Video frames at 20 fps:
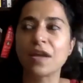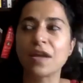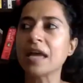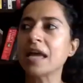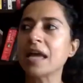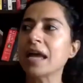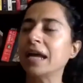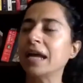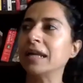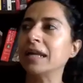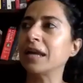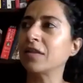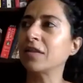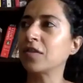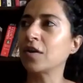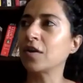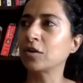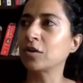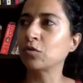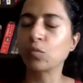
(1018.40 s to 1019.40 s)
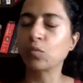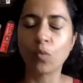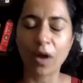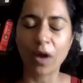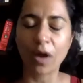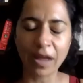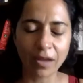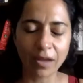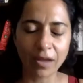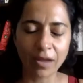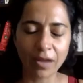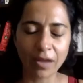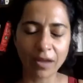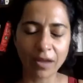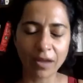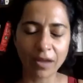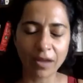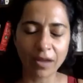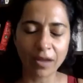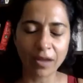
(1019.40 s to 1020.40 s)
And I thought, wow,
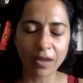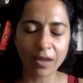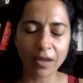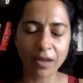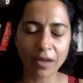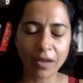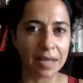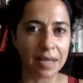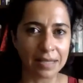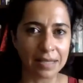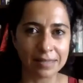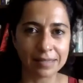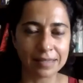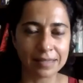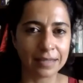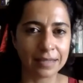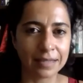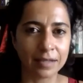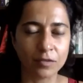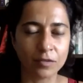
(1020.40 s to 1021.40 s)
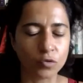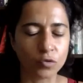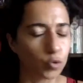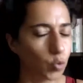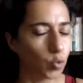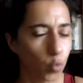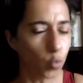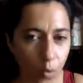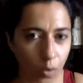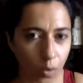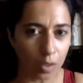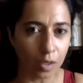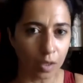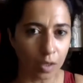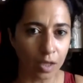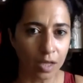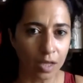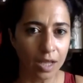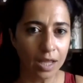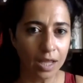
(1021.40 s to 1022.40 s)
what an amazing tool.
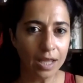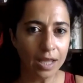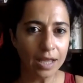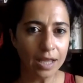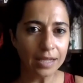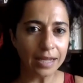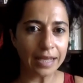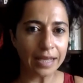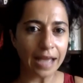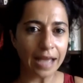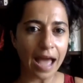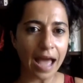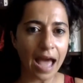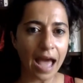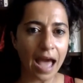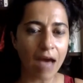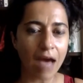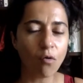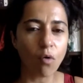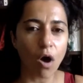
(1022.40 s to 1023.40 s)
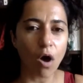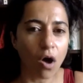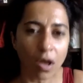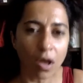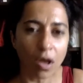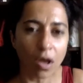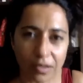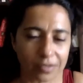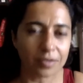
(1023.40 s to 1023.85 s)
Like, how awesome